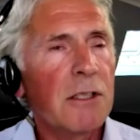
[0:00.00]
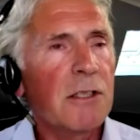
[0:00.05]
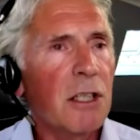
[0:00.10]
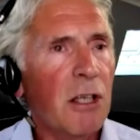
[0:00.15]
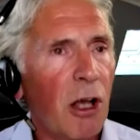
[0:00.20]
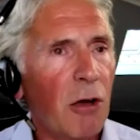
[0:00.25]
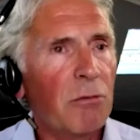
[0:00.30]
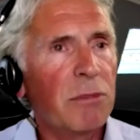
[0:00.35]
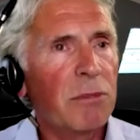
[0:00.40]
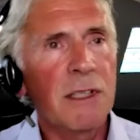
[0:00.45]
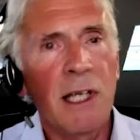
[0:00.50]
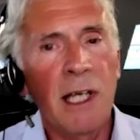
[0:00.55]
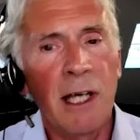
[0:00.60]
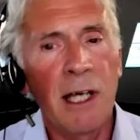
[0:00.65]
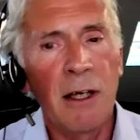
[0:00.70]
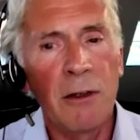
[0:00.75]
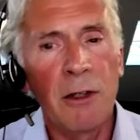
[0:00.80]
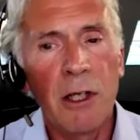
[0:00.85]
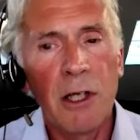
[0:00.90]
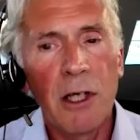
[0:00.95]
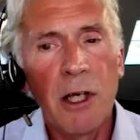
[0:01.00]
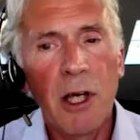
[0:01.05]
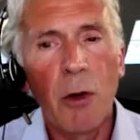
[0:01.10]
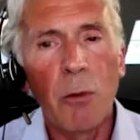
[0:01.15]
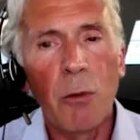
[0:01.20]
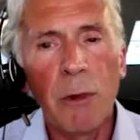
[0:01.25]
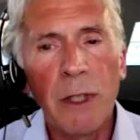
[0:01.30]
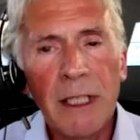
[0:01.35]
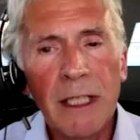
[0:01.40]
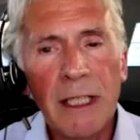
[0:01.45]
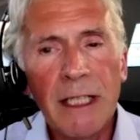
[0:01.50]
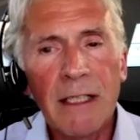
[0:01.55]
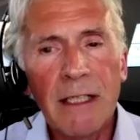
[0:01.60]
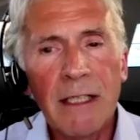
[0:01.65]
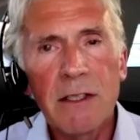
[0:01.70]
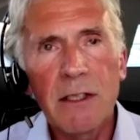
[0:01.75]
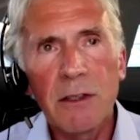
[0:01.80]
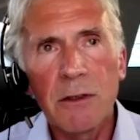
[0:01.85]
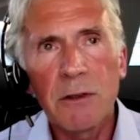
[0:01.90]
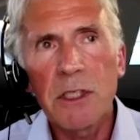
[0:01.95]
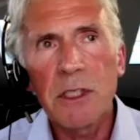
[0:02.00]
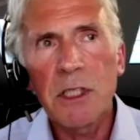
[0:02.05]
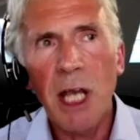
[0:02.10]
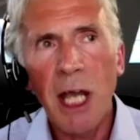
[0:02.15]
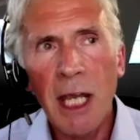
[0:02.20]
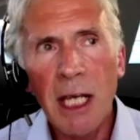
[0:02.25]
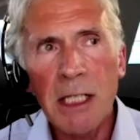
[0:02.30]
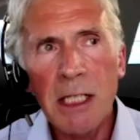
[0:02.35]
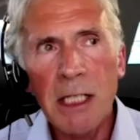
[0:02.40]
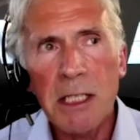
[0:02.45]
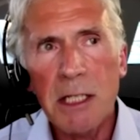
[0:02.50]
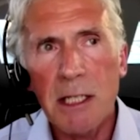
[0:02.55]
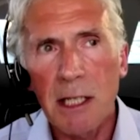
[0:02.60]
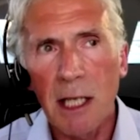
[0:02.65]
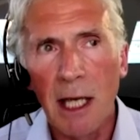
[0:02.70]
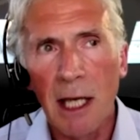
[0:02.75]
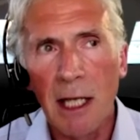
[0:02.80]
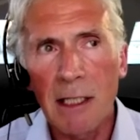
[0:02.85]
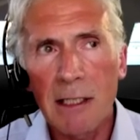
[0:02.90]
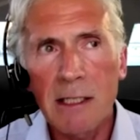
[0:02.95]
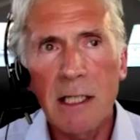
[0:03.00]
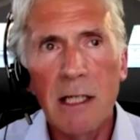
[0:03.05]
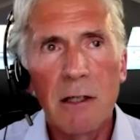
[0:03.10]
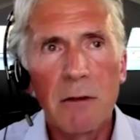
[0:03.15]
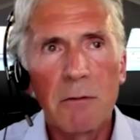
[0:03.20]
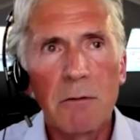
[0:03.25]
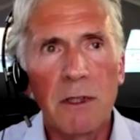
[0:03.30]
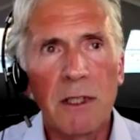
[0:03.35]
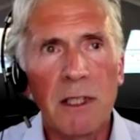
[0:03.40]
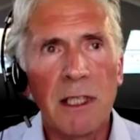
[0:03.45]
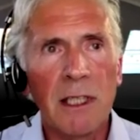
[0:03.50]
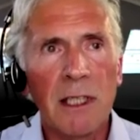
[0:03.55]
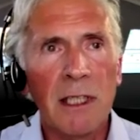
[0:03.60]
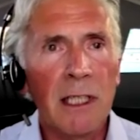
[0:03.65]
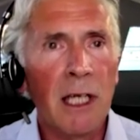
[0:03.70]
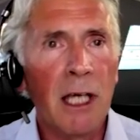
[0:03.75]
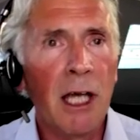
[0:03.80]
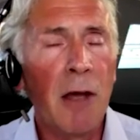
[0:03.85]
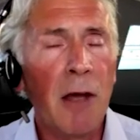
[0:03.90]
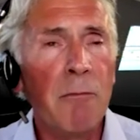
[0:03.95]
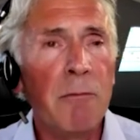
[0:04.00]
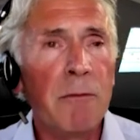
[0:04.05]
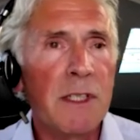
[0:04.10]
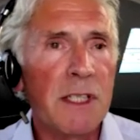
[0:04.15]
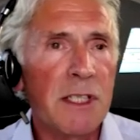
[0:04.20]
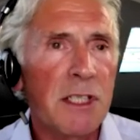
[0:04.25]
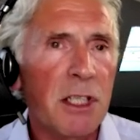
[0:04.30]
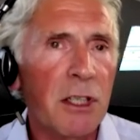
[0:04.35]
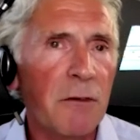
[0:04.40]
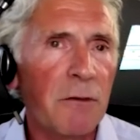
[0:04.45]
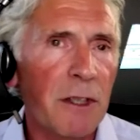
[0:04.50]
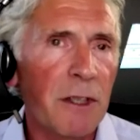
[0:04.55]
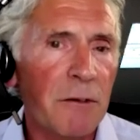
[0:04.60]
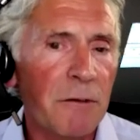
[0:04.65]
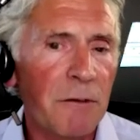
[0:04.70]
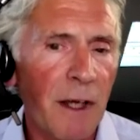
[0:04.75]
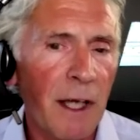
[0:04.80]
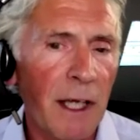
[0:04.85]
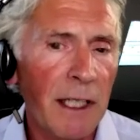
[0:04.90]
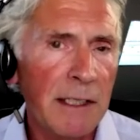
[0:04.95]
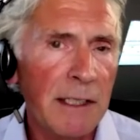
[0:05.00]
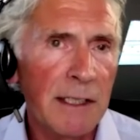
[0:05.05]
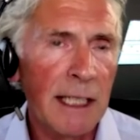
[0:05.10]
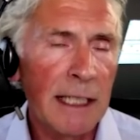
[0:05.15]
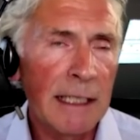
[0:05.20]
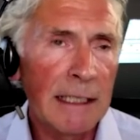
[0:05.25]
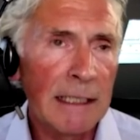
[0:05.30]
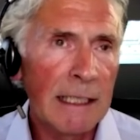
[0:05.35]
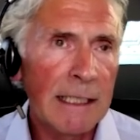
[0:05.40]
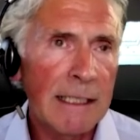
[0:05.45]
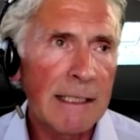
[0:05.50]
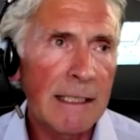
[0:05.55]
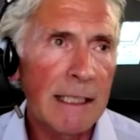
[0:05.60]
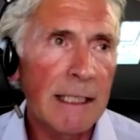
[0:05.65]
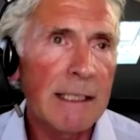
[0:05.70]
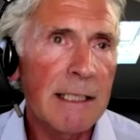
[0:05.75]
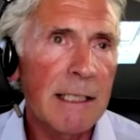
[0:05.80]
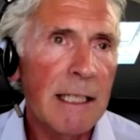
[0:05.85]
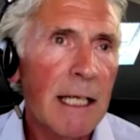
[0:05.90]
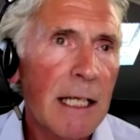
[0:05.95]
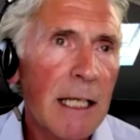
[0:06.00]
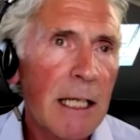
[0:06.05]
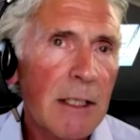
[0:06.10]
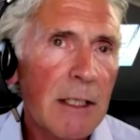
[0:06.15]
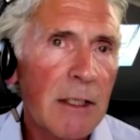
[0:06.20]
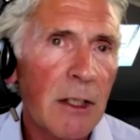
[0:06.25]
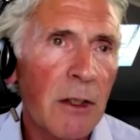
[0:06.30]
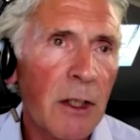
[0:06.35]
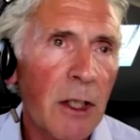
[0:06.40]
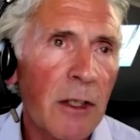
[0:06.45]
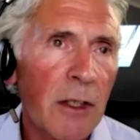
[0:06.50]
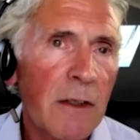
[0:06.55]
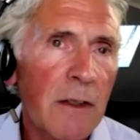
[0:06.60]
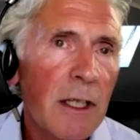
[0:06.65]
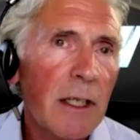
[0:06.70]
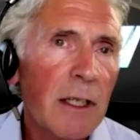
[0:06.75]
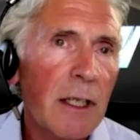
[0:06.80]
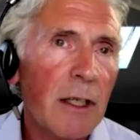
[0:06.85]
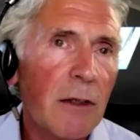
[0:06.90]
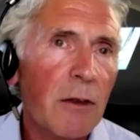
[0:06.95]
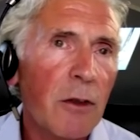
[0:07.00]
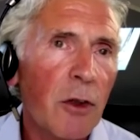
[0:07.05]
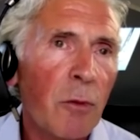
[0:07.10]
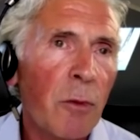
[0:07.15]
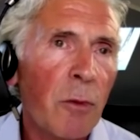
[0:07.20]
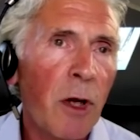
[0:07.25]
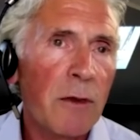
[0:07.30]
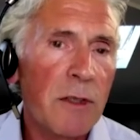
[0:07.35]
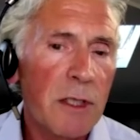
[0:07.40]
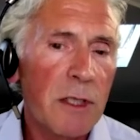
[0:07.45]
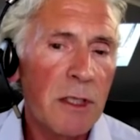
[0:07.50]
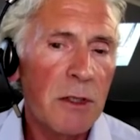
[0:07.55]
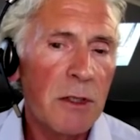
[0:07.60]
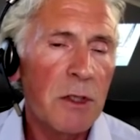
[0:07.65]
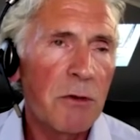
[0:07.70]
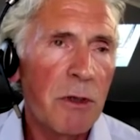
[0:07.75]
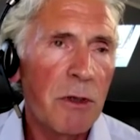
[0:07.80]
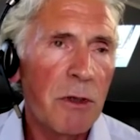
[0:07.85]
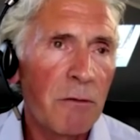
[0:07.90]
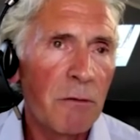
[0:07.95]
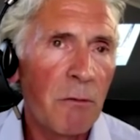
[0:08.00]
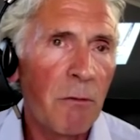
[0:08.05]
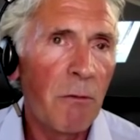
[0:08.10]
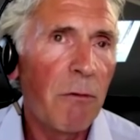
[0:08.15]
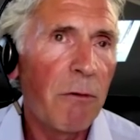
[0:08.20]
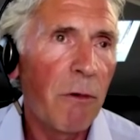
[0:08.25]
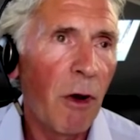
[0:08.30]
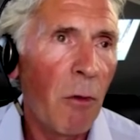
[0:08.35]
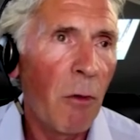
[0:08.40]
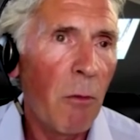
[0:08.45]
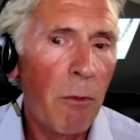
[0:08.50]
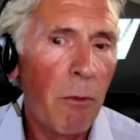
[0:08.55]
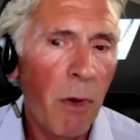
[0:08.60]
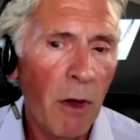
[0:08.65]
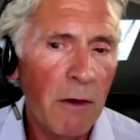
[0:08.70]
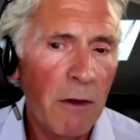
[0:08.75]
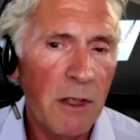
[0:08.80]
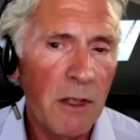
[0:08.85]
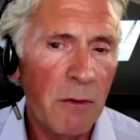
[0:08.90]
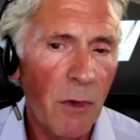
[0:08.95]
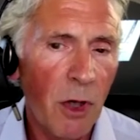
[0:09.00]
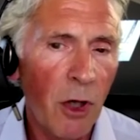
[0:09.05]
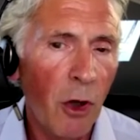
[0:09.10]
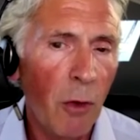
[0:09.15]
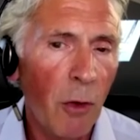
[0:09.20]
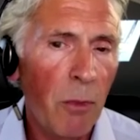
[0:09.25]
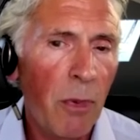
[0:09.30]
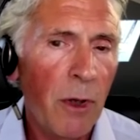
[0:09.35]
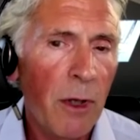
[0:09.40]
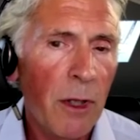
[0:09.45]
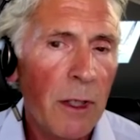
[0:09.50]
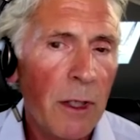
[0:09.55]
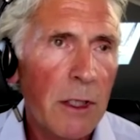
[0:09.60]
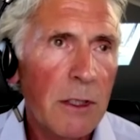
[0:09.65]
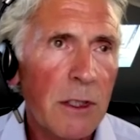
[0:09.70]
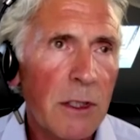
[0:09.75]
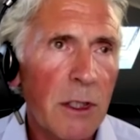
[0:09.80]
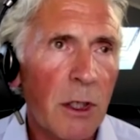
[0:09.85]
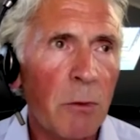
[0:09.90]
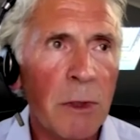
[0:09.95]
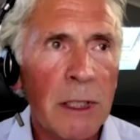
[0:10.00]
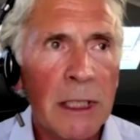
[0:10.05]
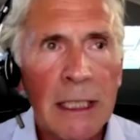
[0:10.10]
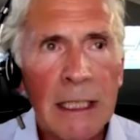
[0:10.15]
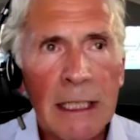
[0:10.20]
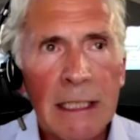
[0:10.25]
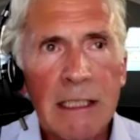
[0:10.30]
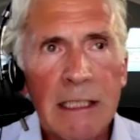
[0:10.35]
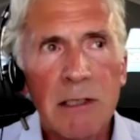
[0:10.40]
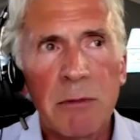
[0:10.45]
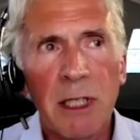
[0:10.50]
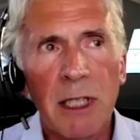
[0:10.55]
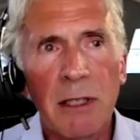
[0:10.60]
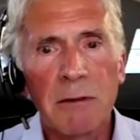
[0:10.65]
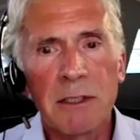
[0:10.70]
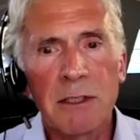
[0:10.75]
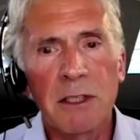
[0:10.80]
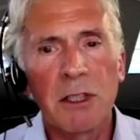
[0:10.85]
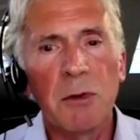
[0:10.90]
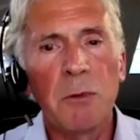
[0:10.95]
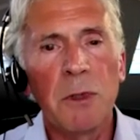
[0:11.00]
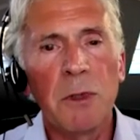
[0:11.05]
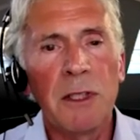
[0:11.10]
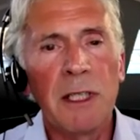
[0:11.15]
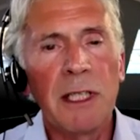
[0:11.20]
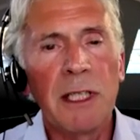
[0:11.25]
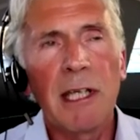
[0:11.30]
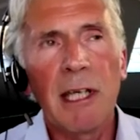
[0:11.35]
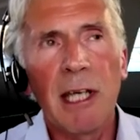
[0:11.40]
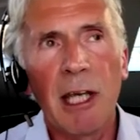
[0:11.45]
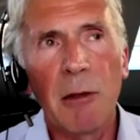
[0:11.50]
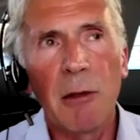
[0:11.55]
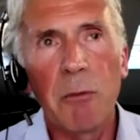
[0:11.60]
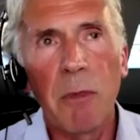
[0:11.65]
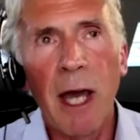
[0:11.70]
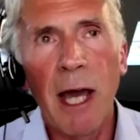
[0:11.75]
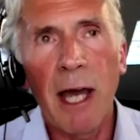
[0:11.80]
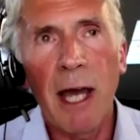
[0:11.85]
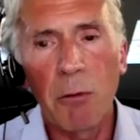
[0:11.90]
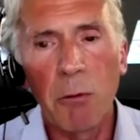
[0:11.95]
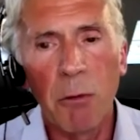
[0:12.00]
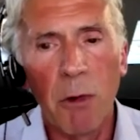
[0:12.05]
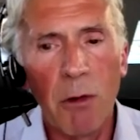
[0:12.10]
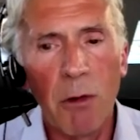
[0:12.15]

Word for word: top down, and we need to change that with the um, discovery phase and analytics so that it almost is driven from bottom up. So we need to be able to communicate back